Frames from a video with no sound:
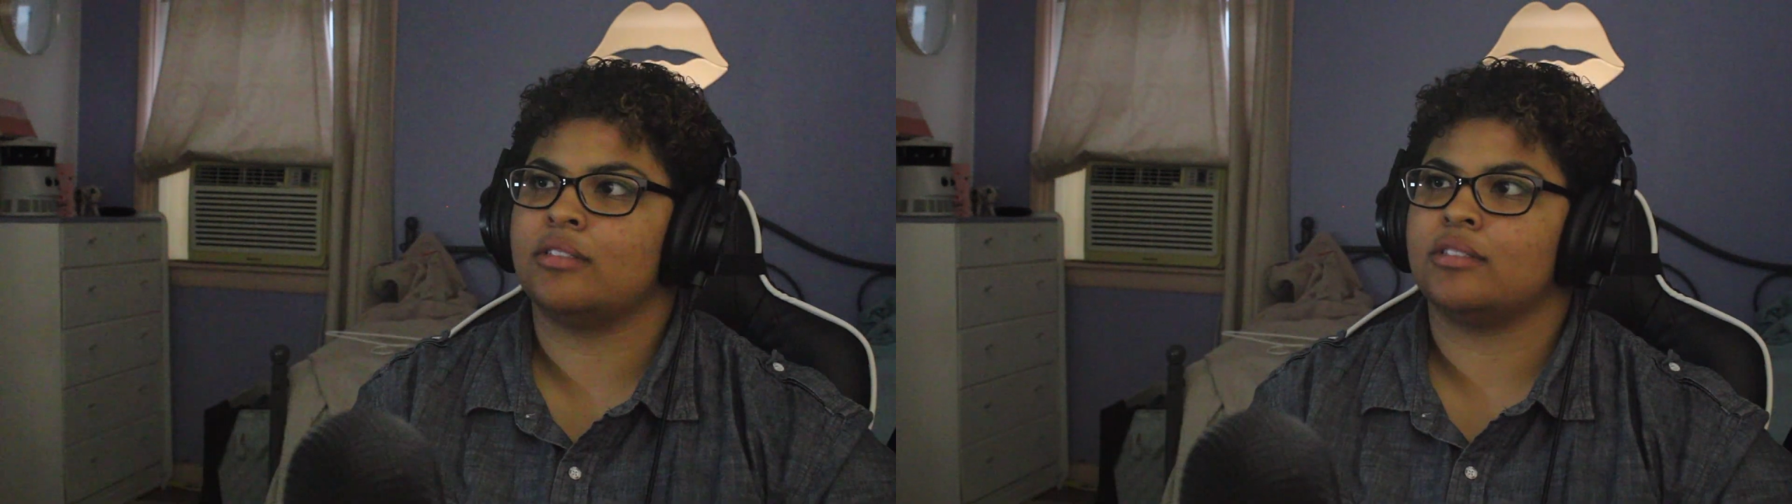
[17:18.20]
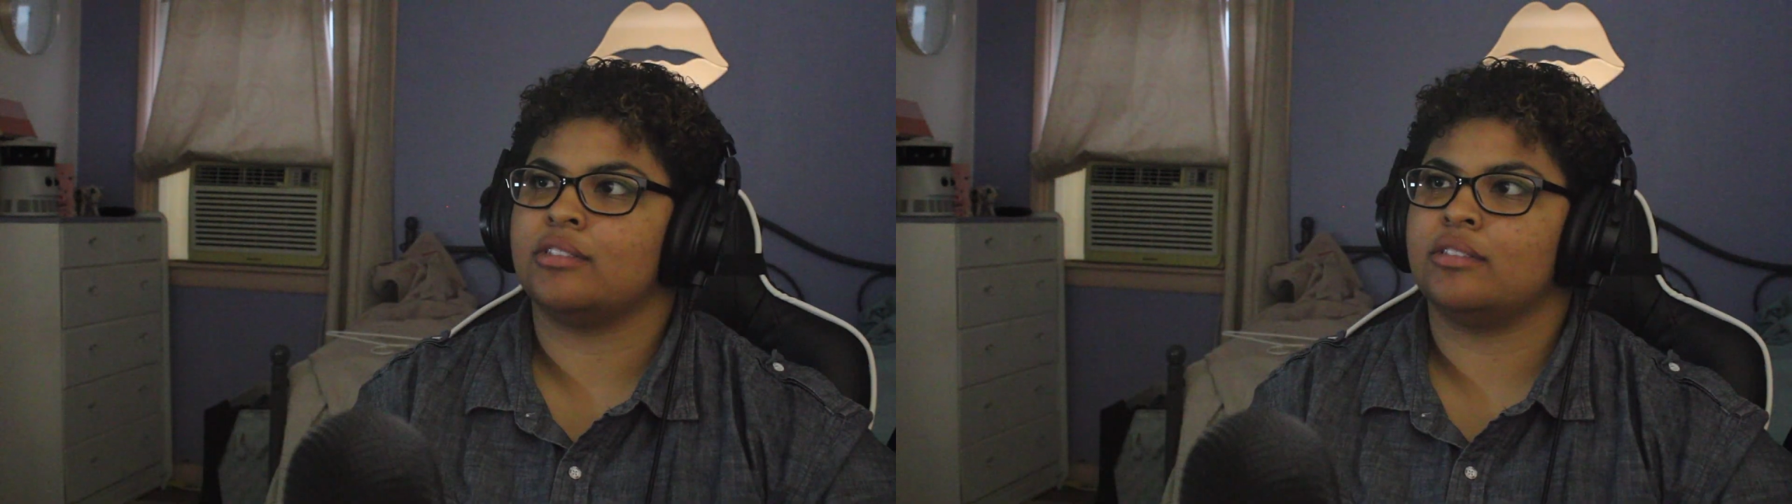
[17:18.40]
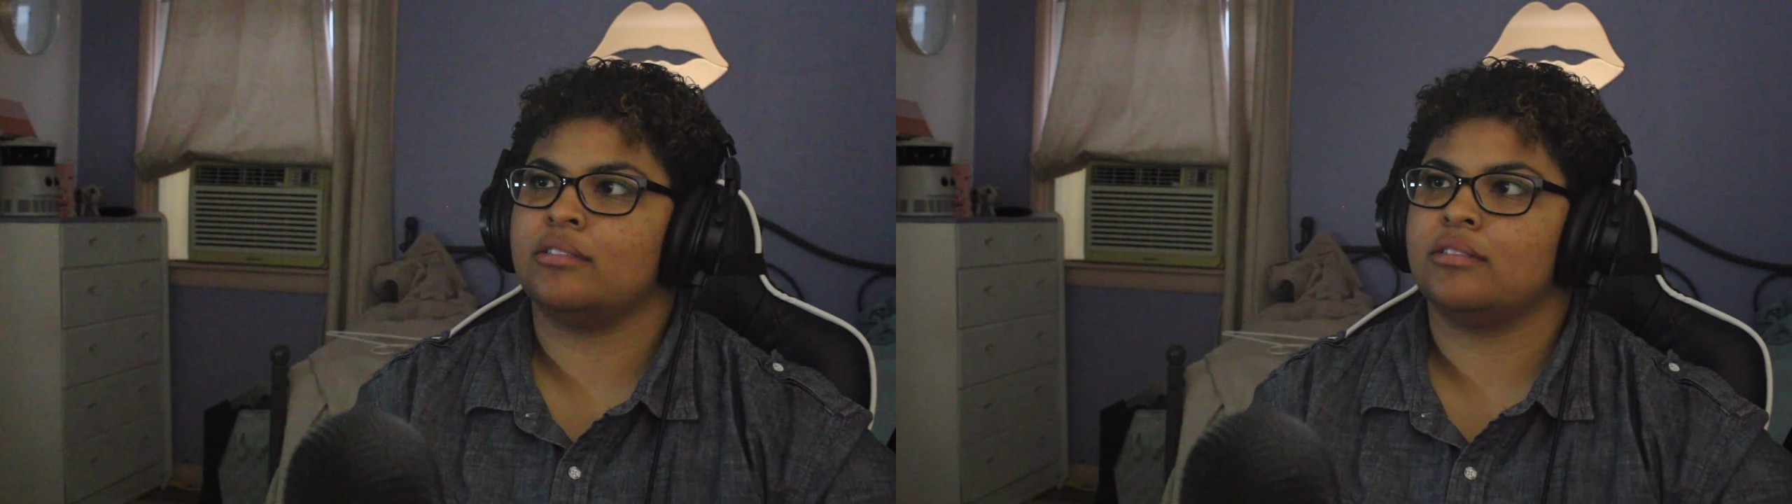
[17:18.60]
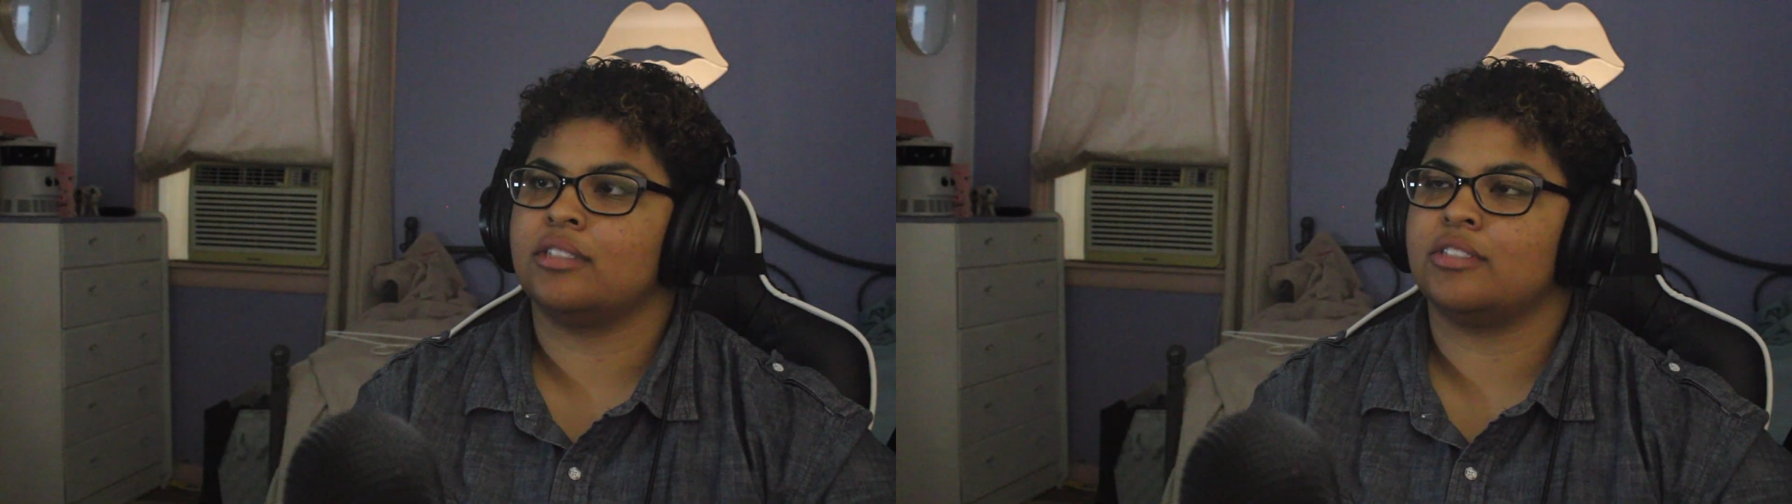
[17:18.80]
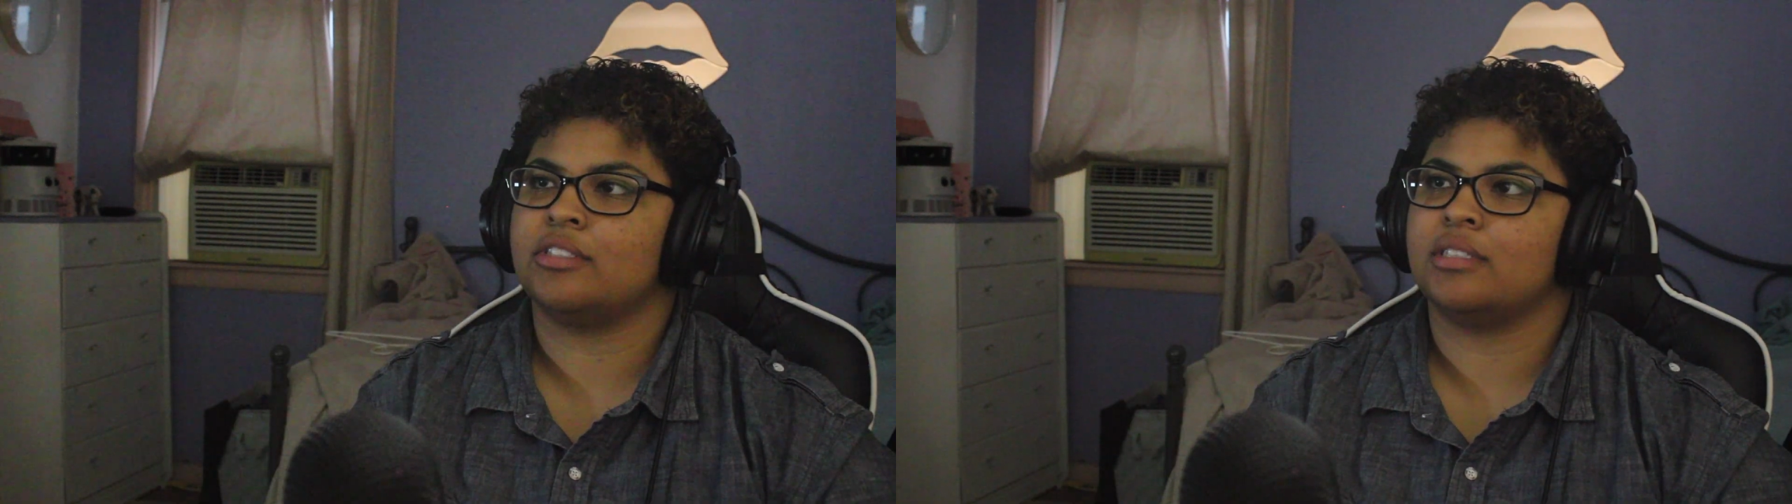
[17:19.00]

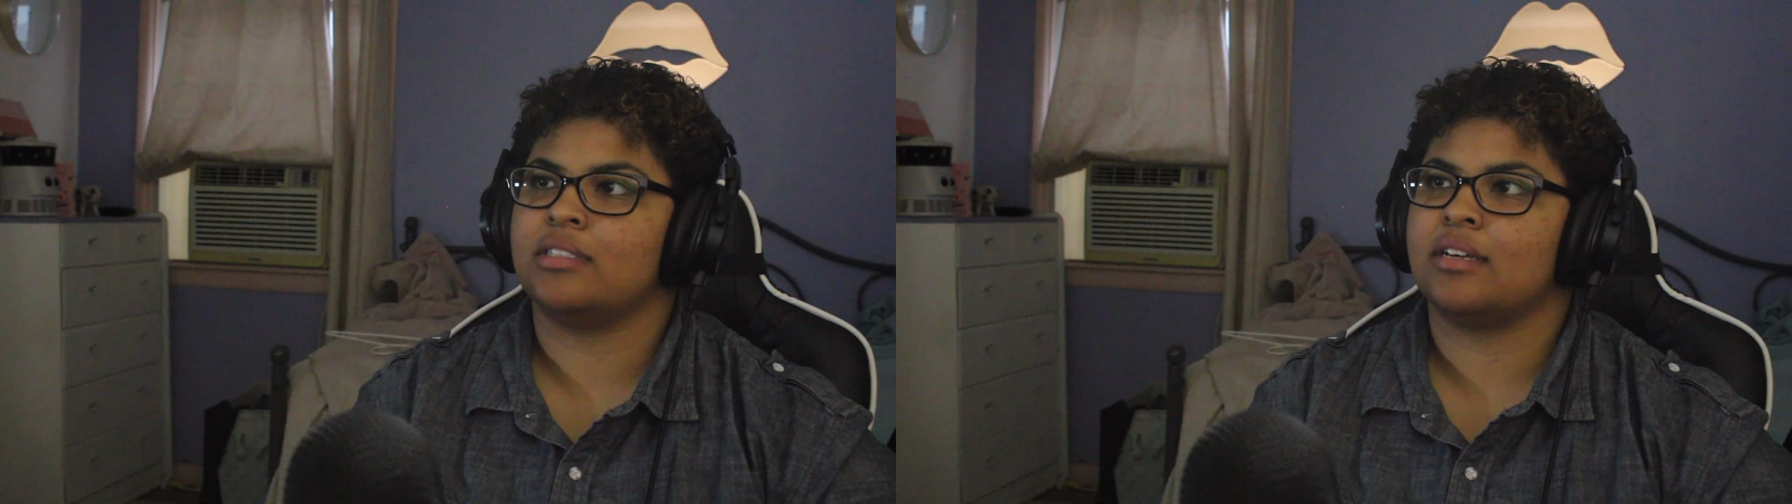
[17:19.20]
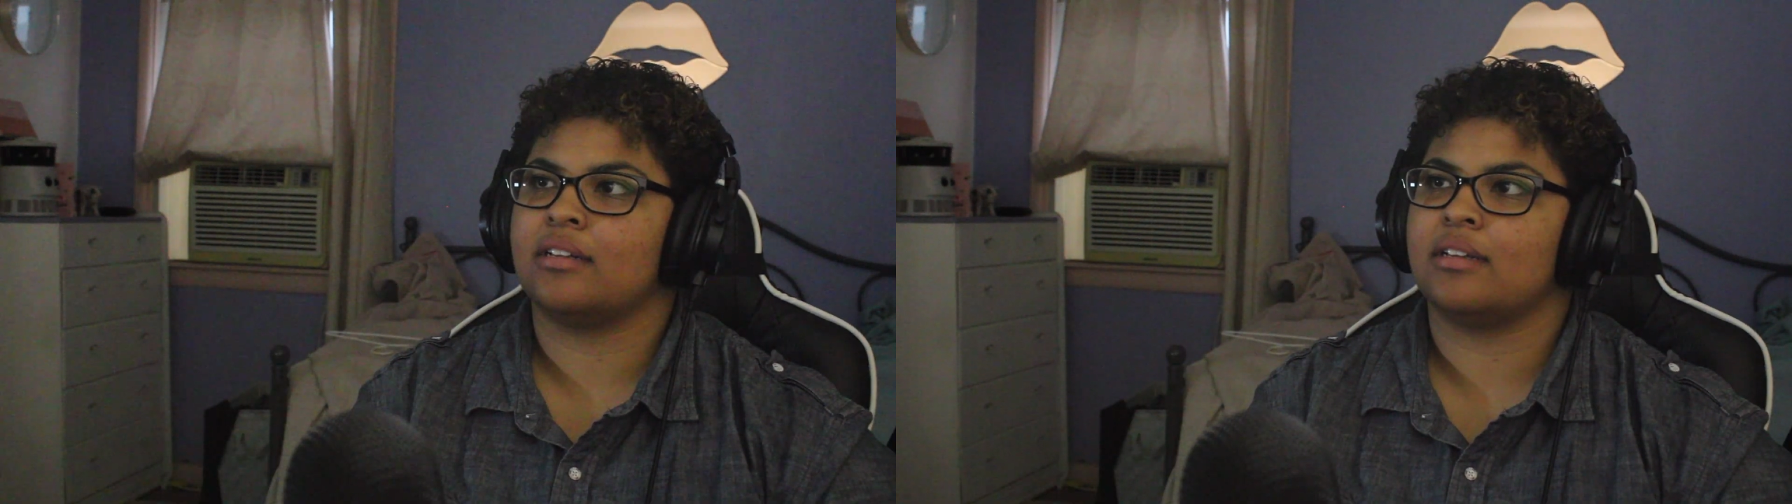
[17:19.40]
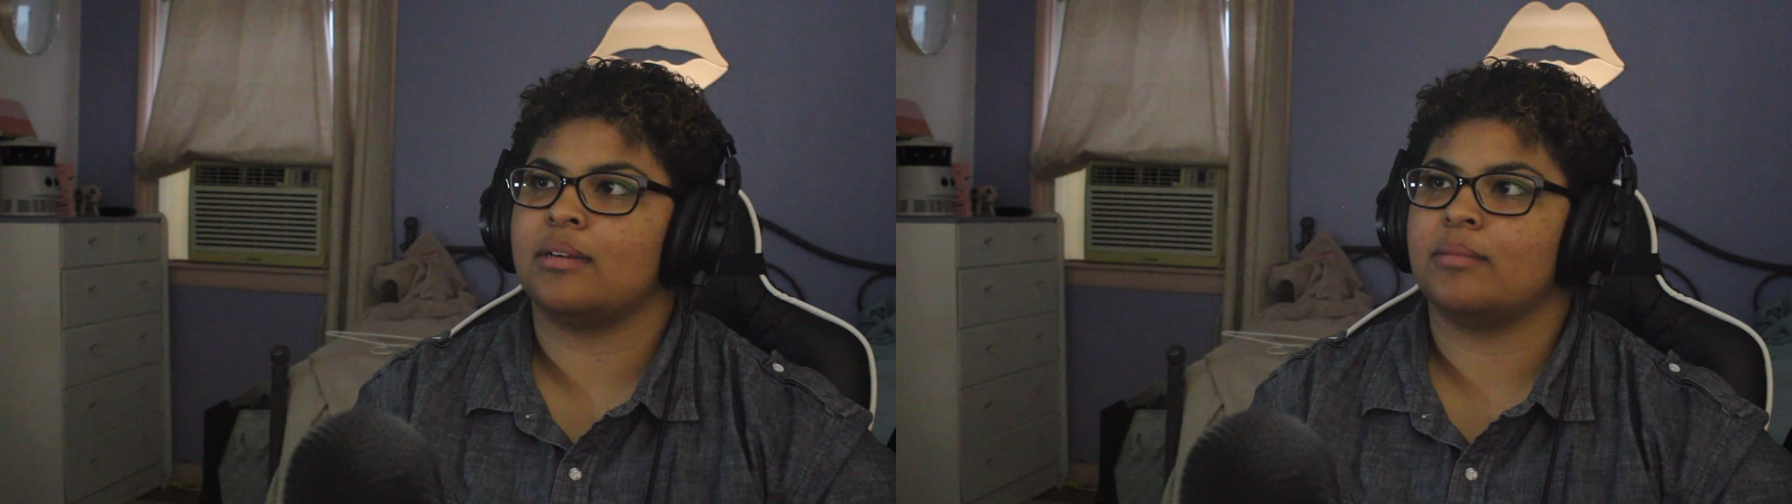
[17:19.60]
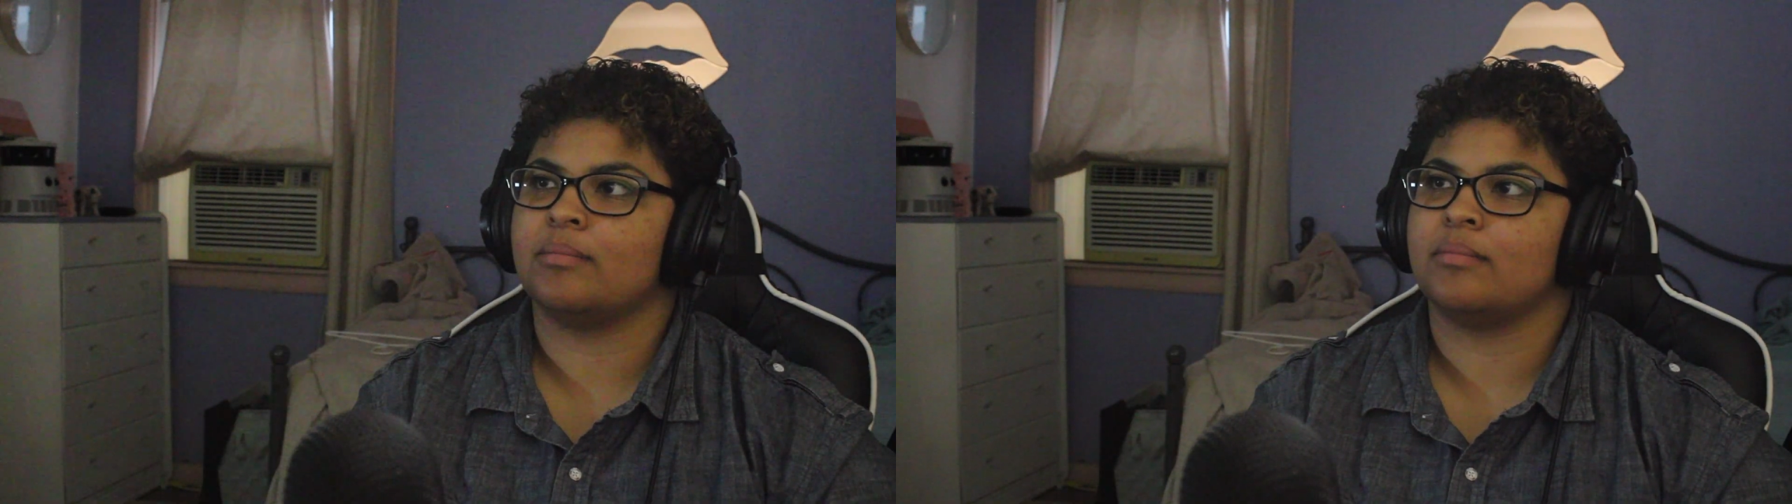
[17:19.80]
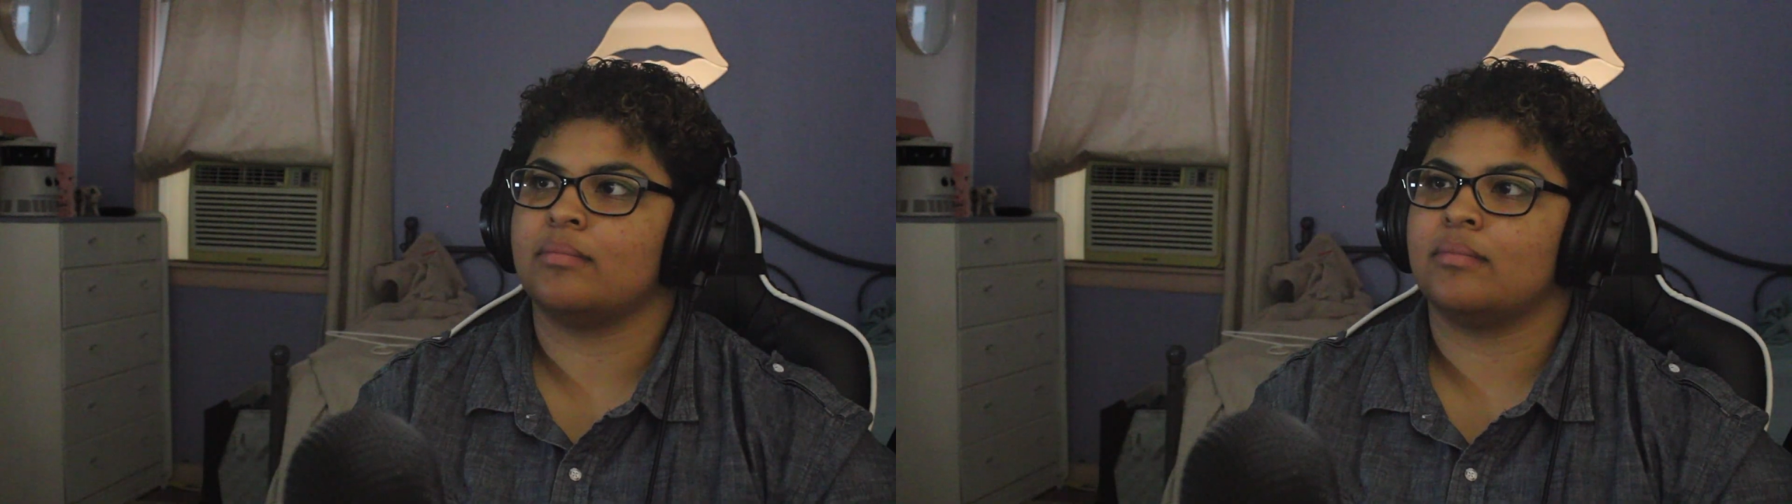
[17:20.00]
Did she tell
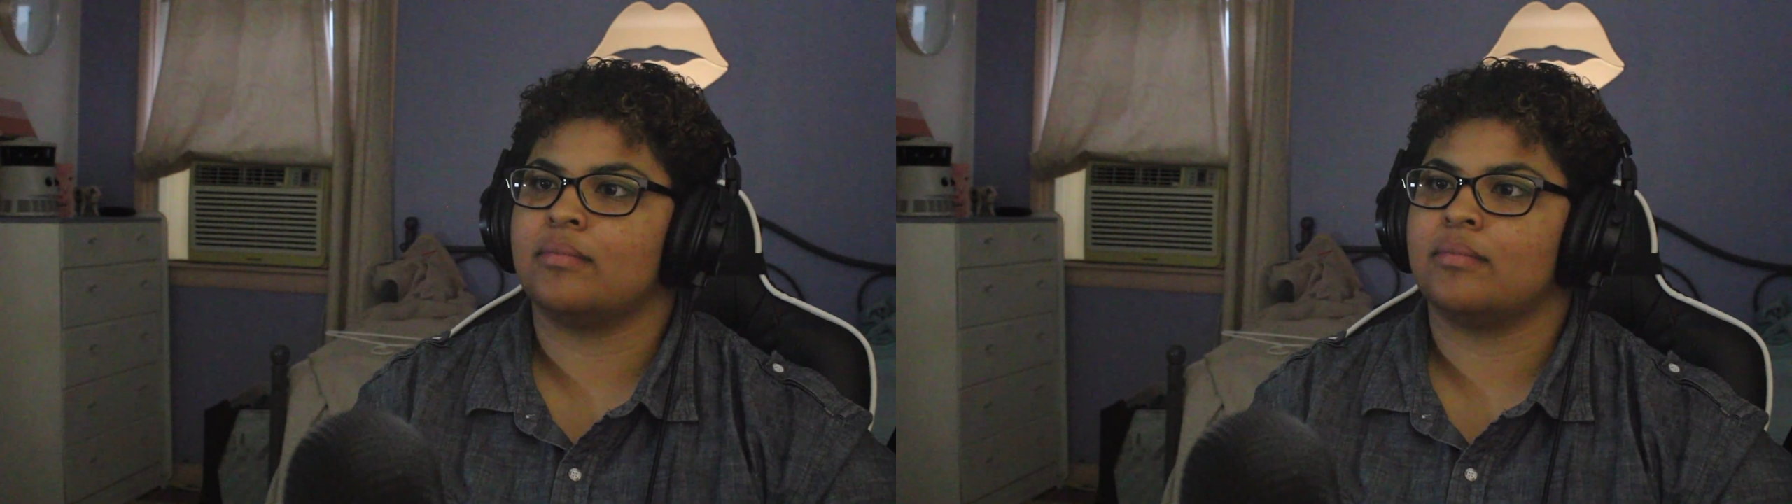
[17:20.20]
him